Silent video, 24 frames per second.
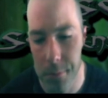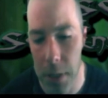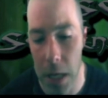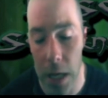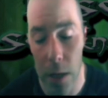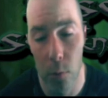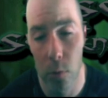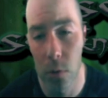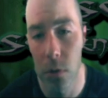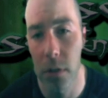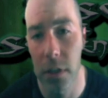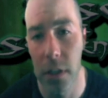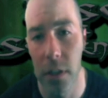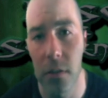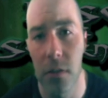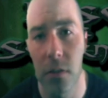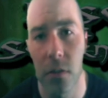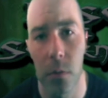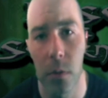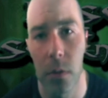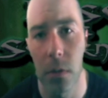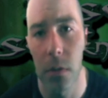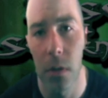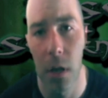will look
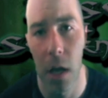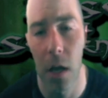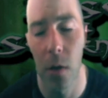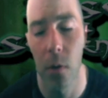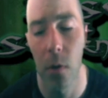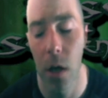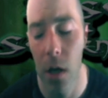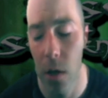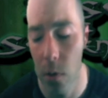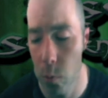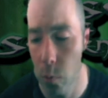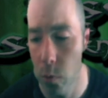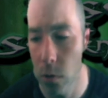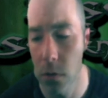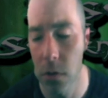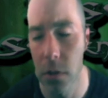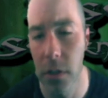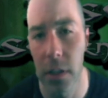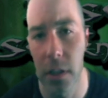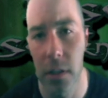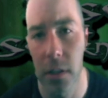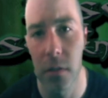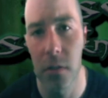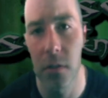into it. I will
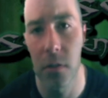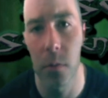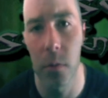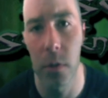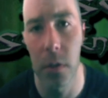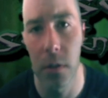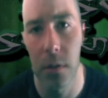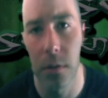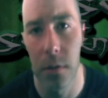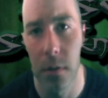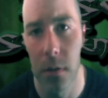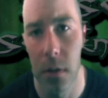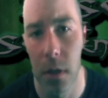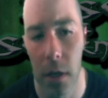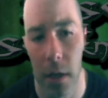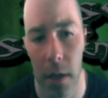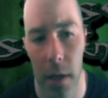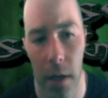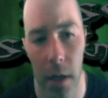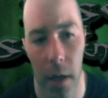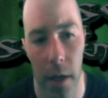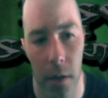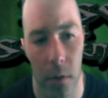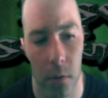look into it.
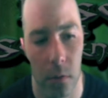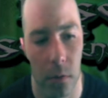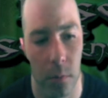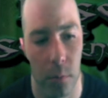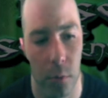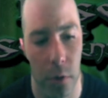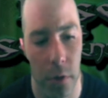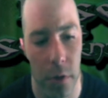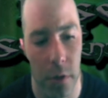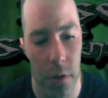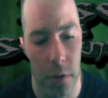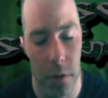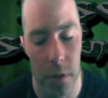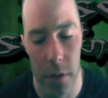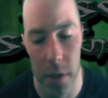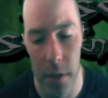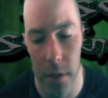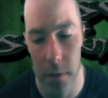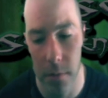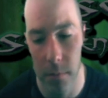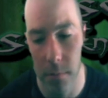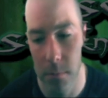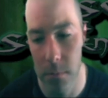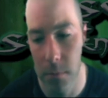I don't
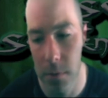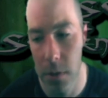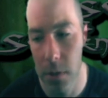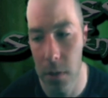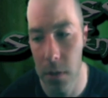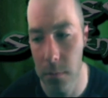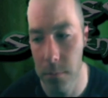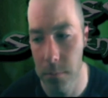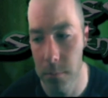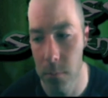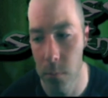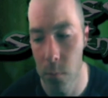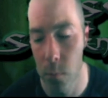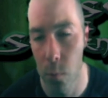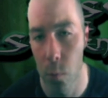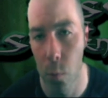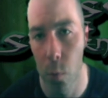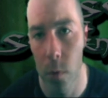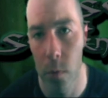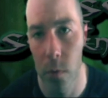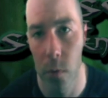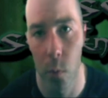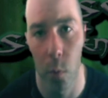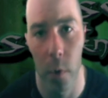appreciate,
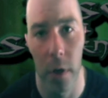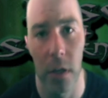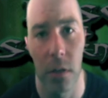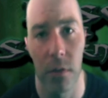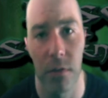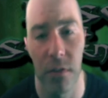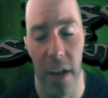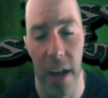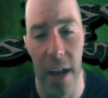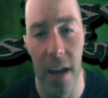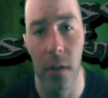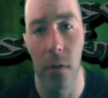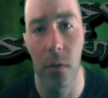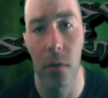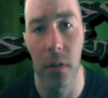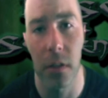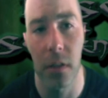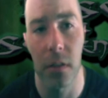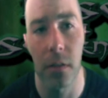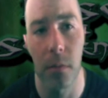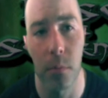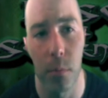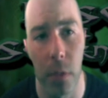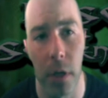the way you've handled
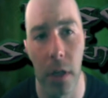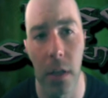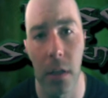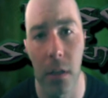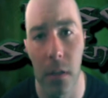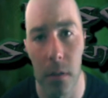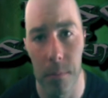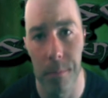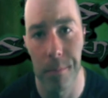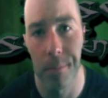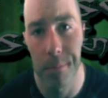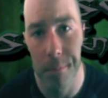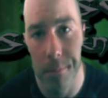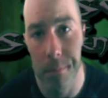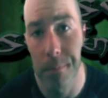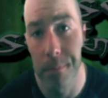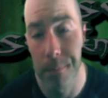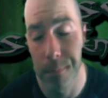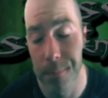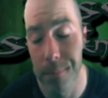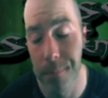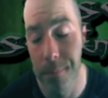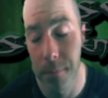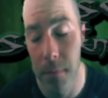this, but
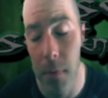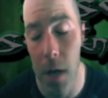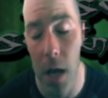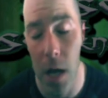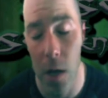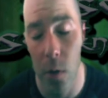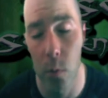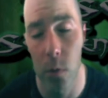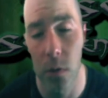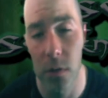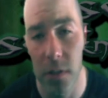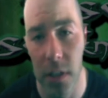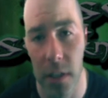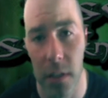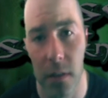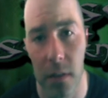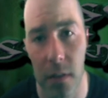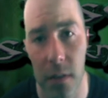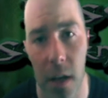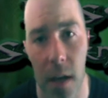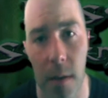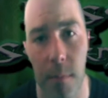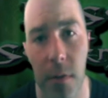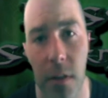I will take the
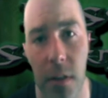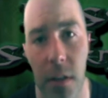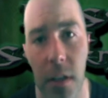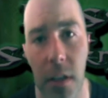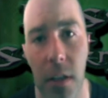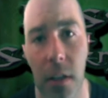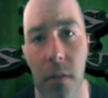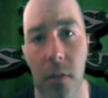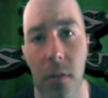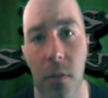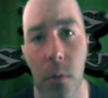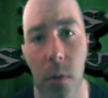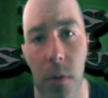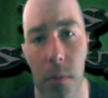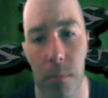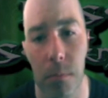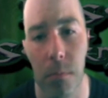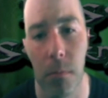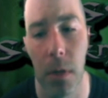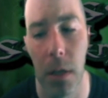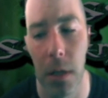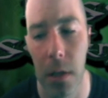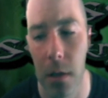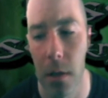time to dig into it.
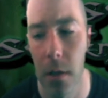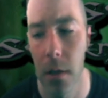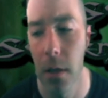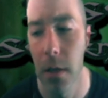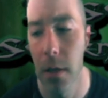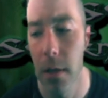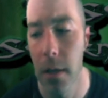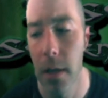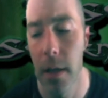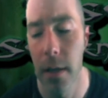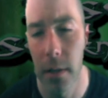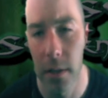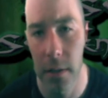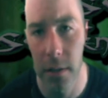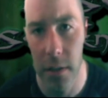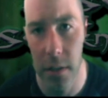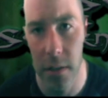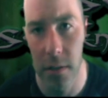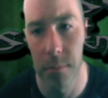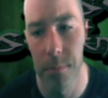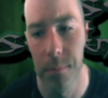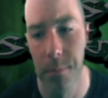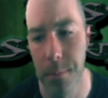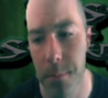And I
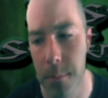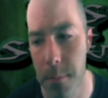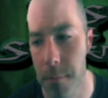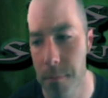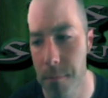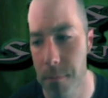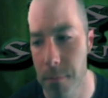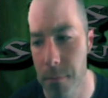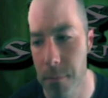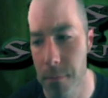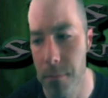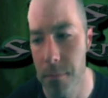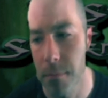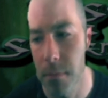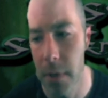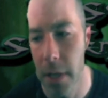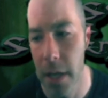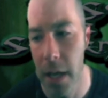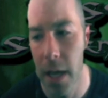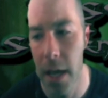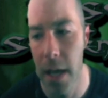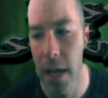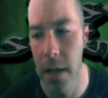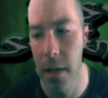did.
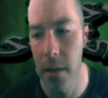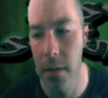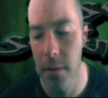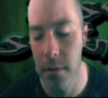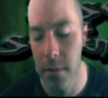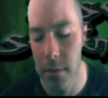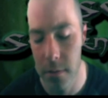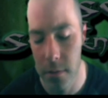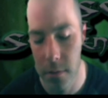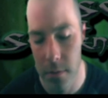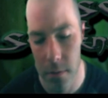And